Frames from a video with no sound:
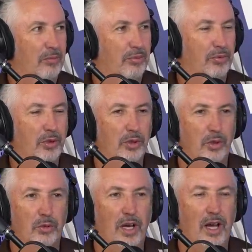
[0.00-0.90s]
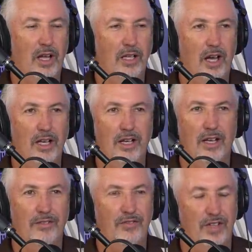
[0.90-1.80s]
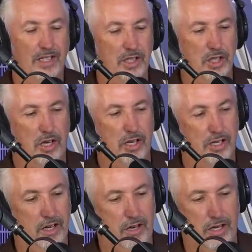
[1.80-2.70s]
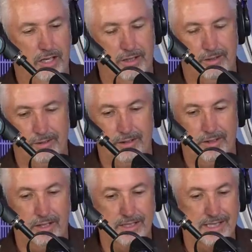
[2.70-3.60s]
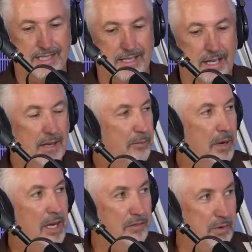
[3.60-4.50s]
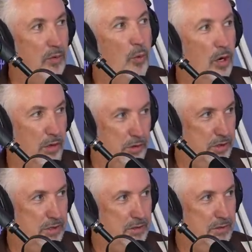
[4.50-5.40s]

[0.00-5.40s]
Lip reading: Brutal. Well, I got to finish on a might have been worse.